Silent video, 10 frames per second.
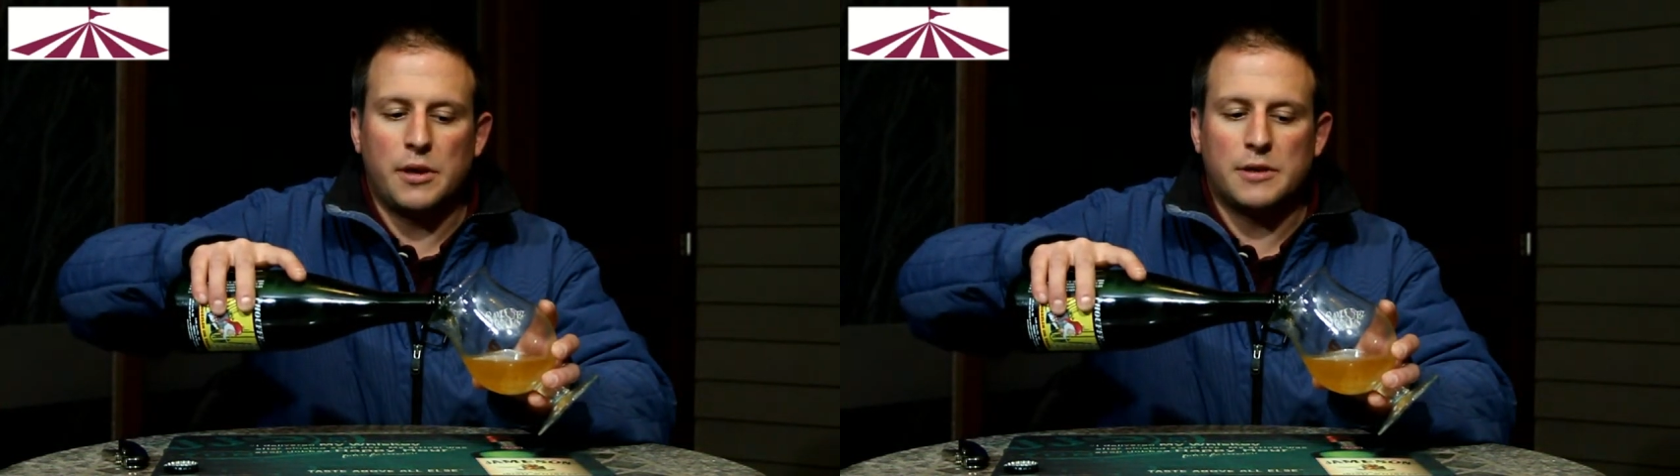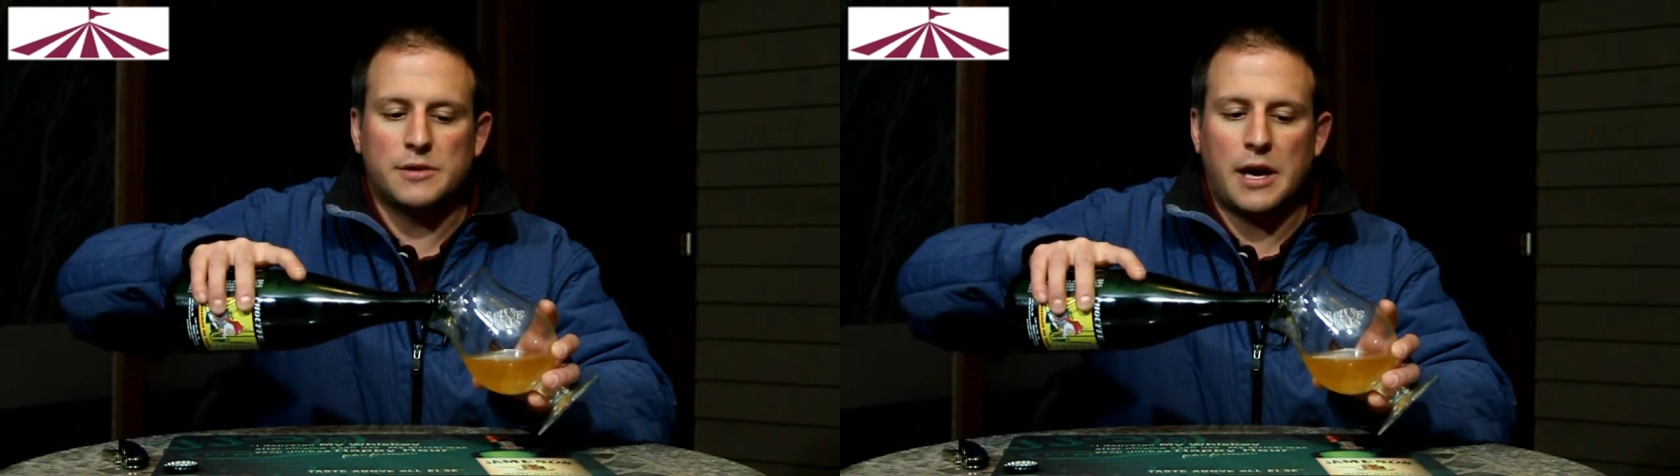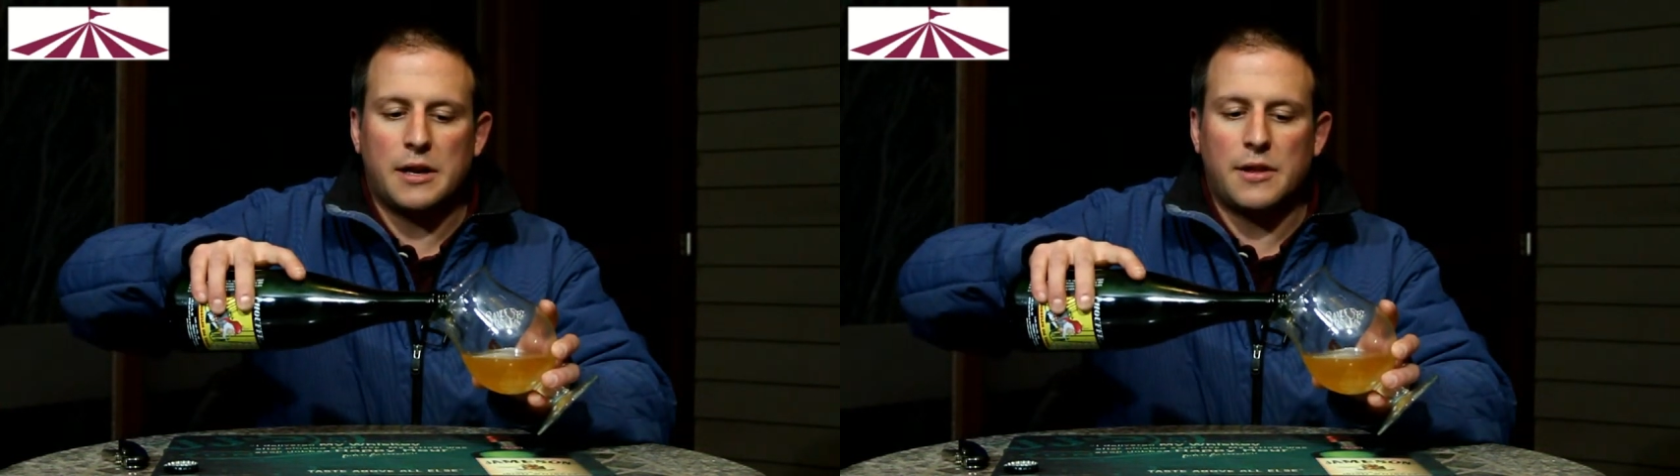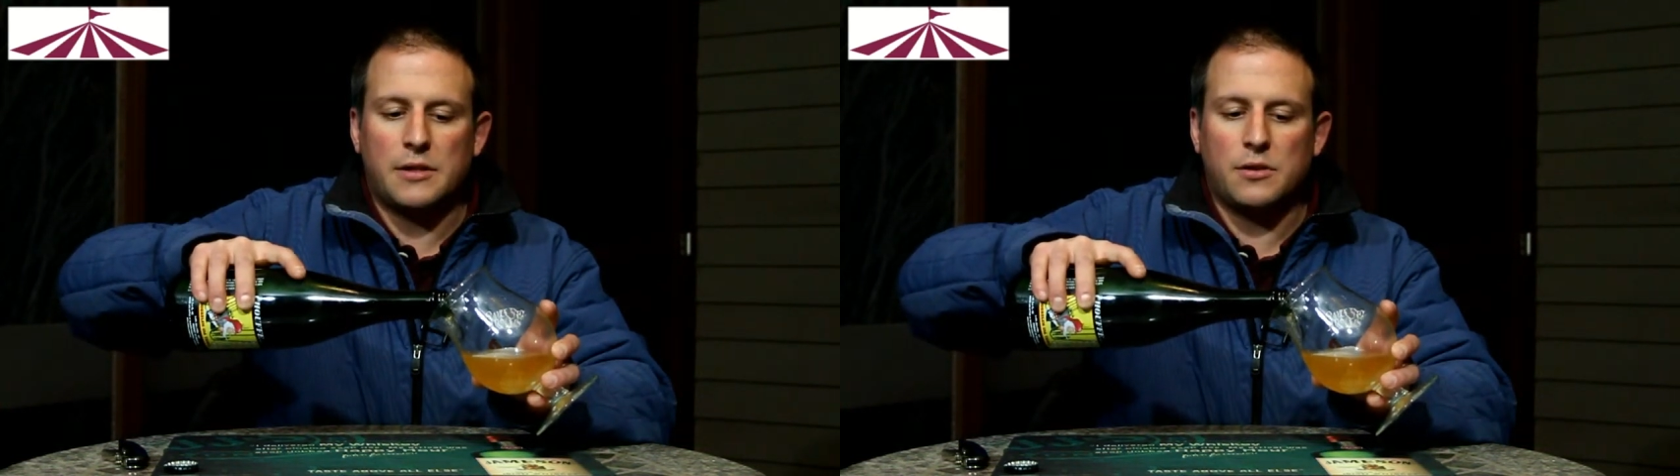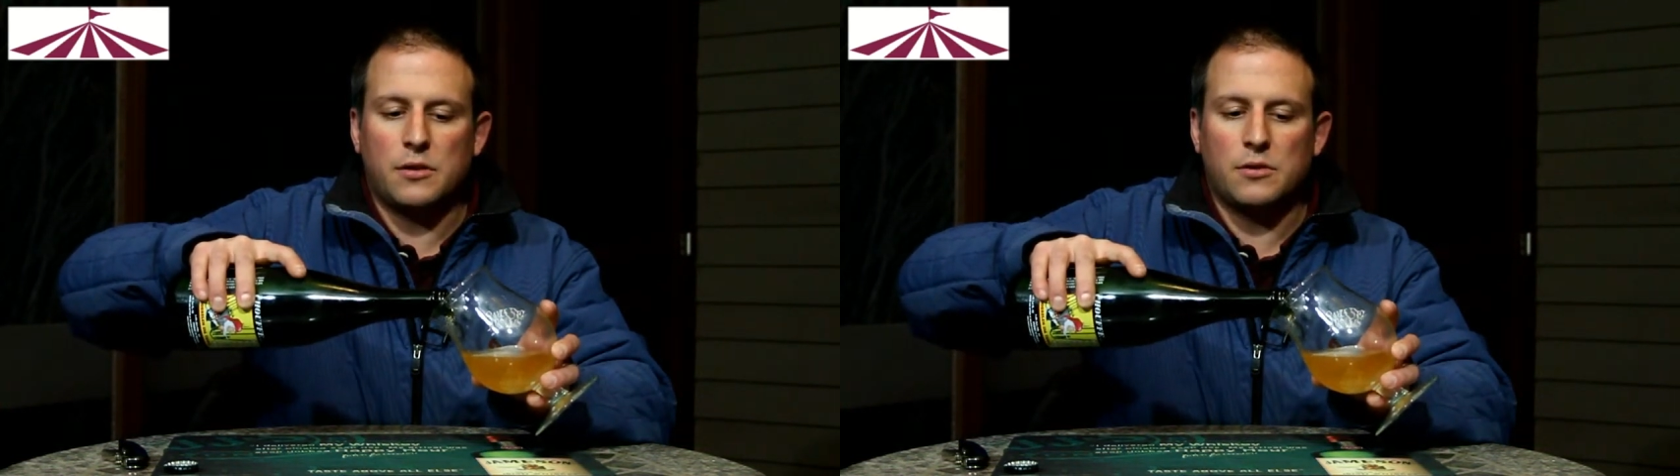they decided
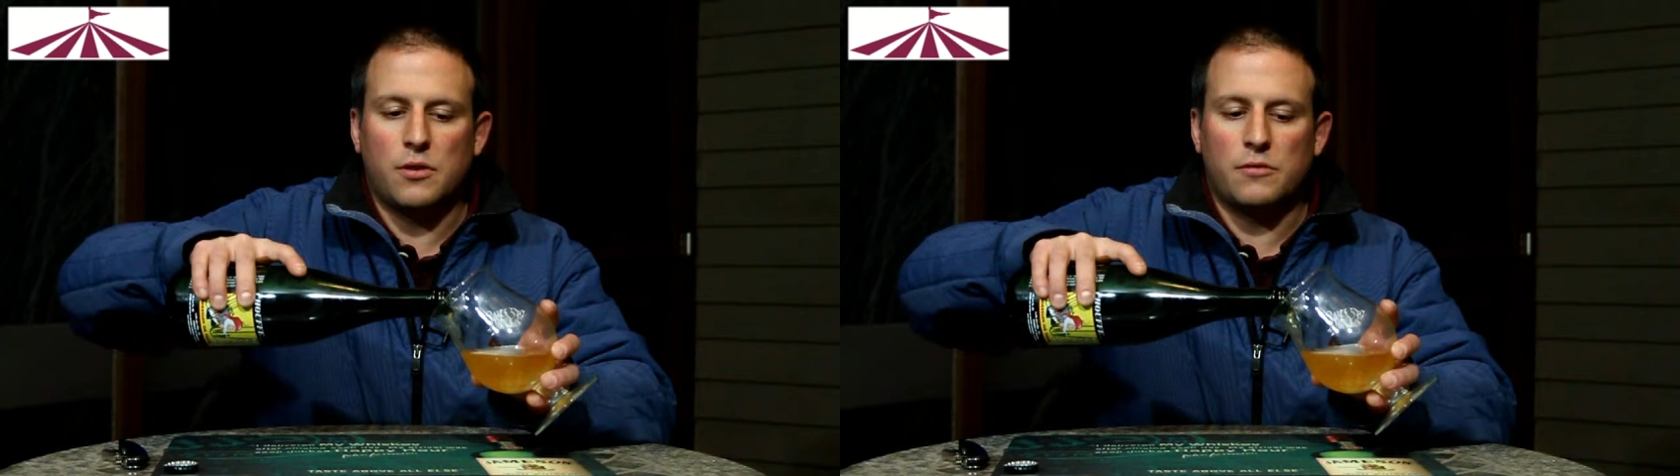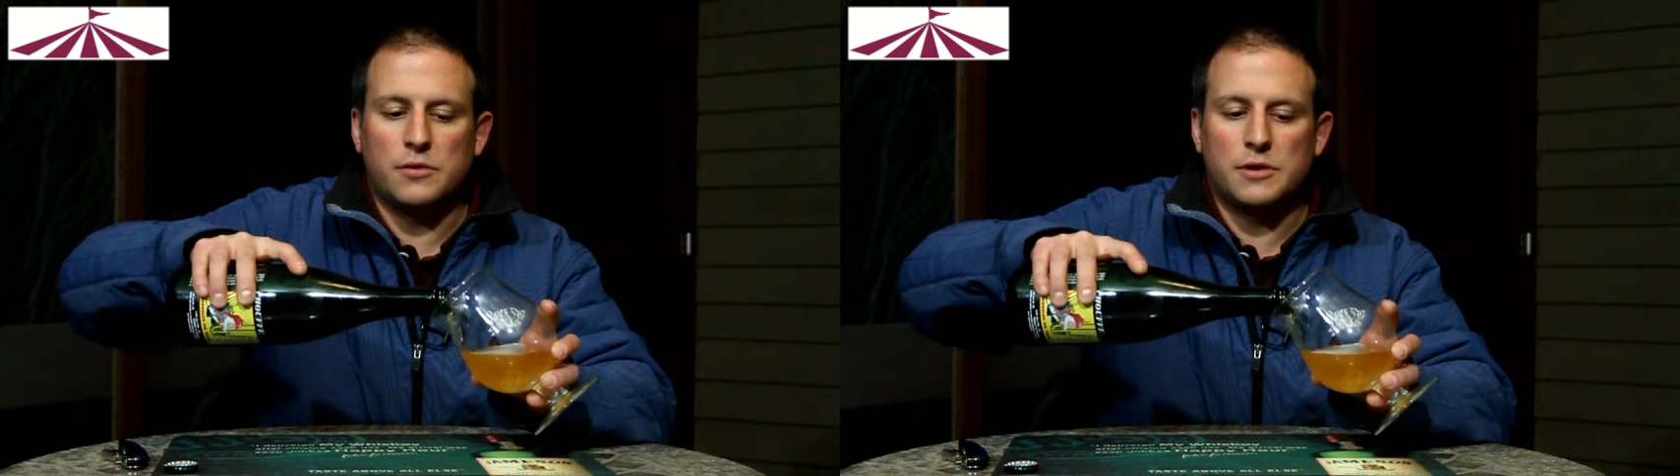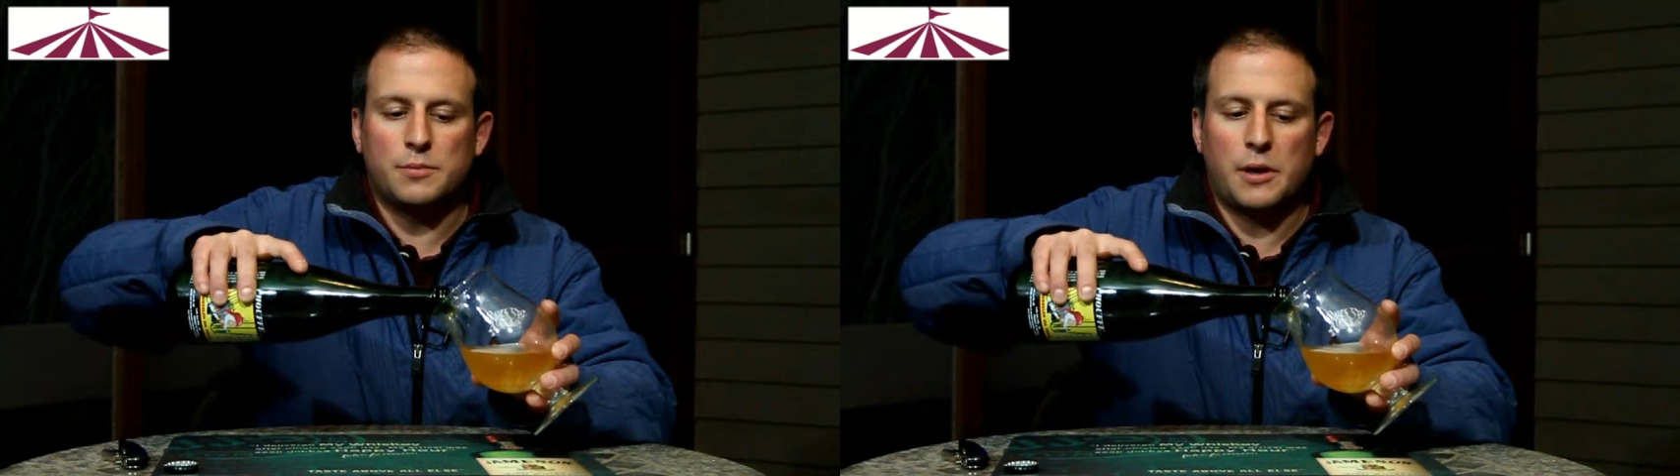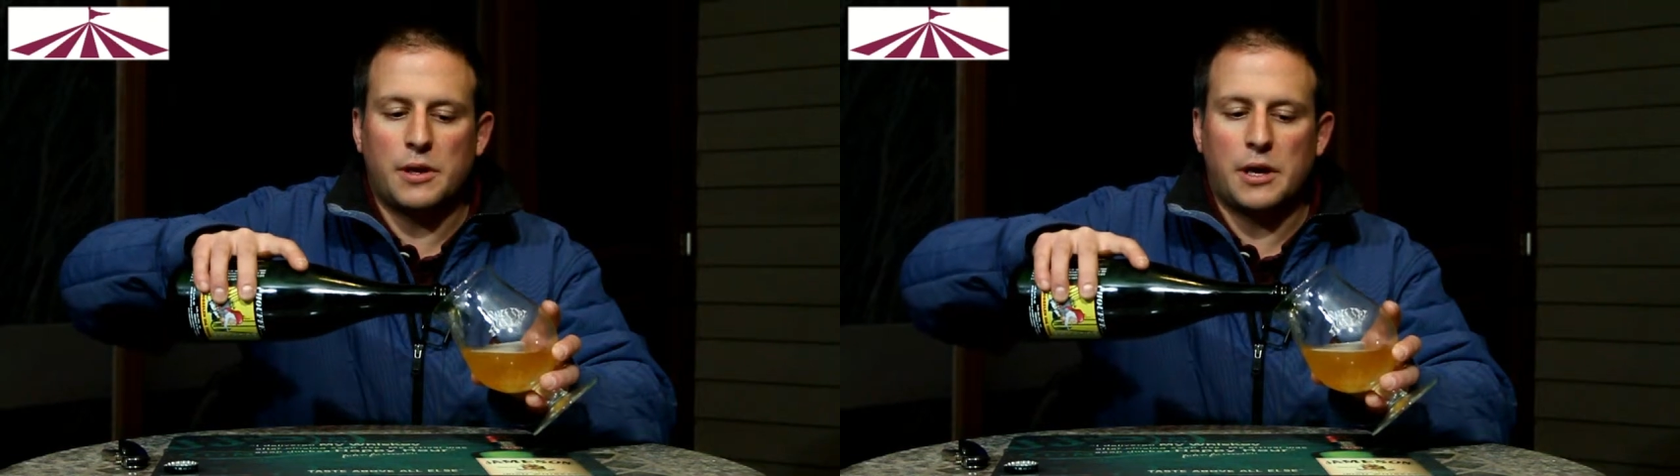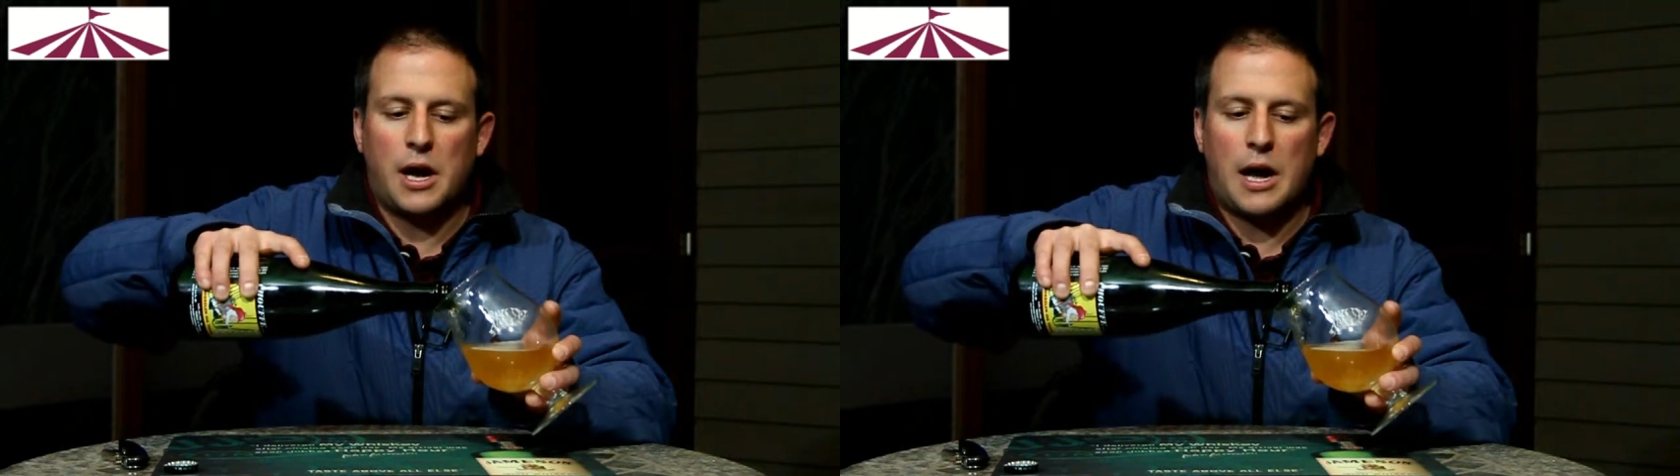that the lovely
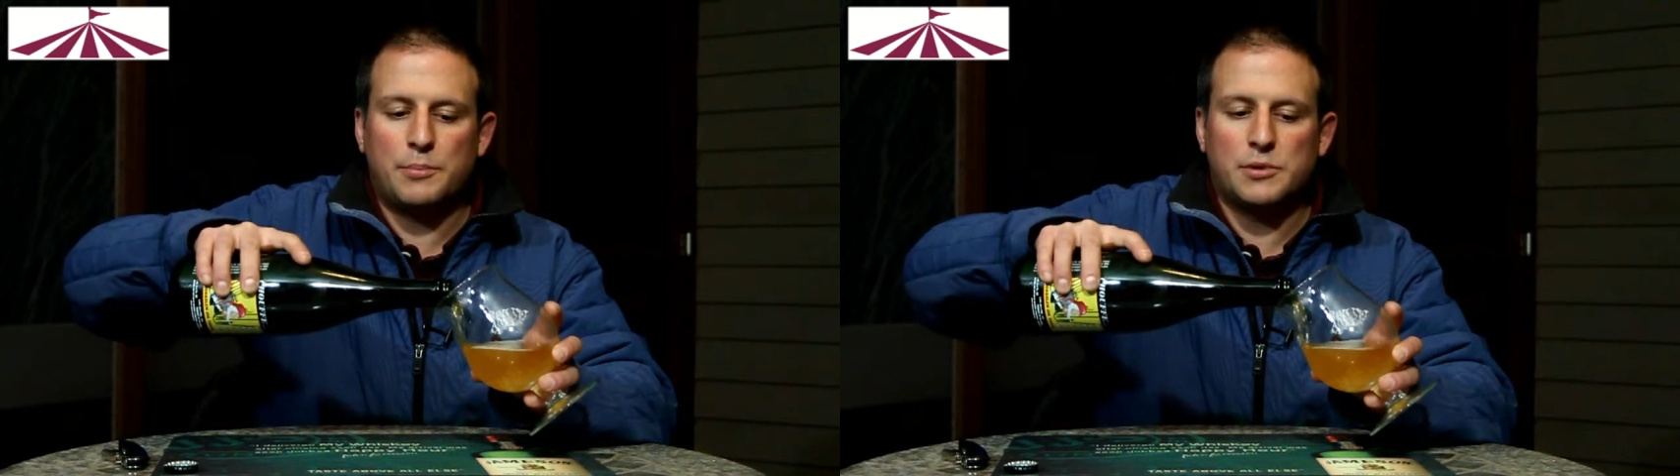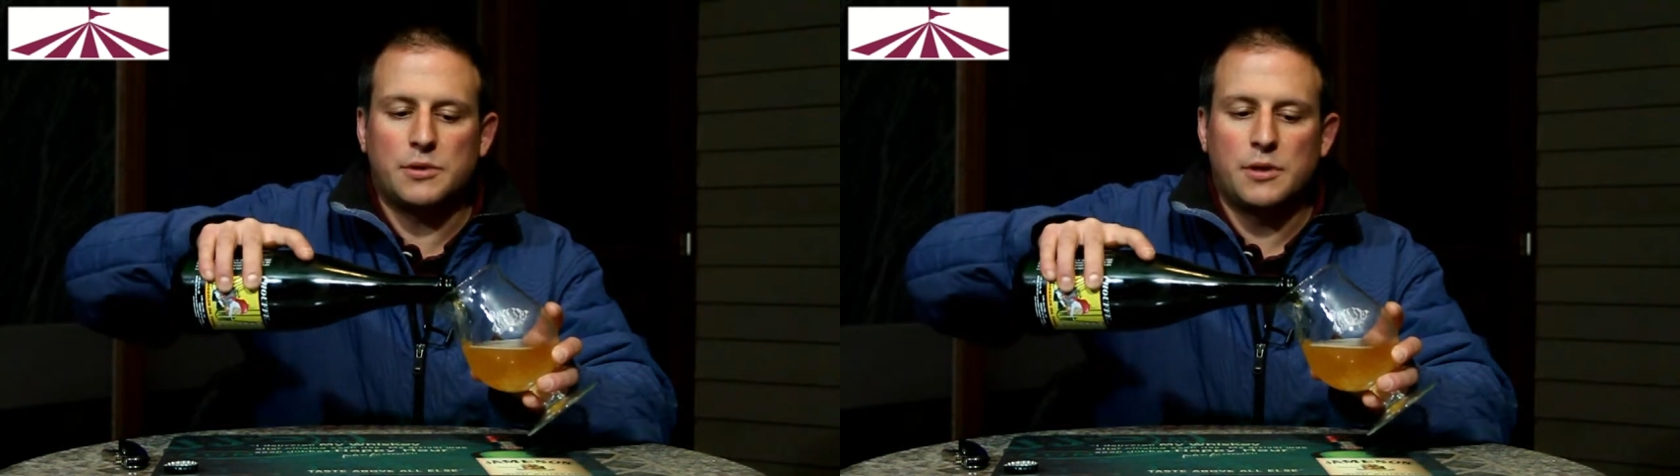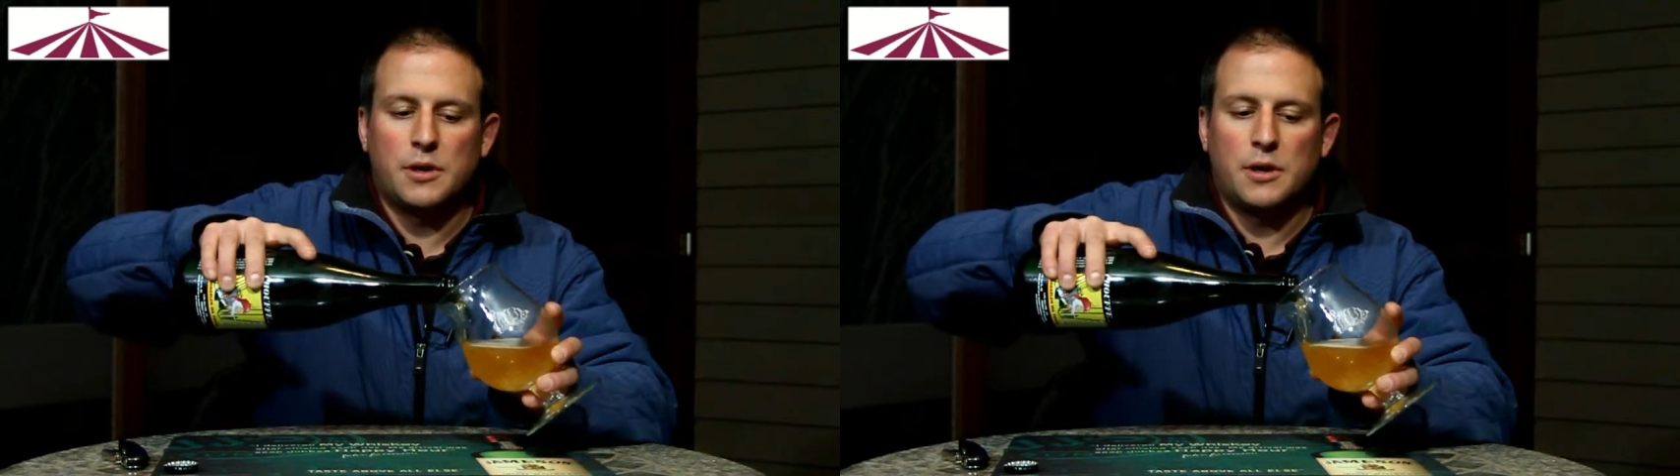smelling hops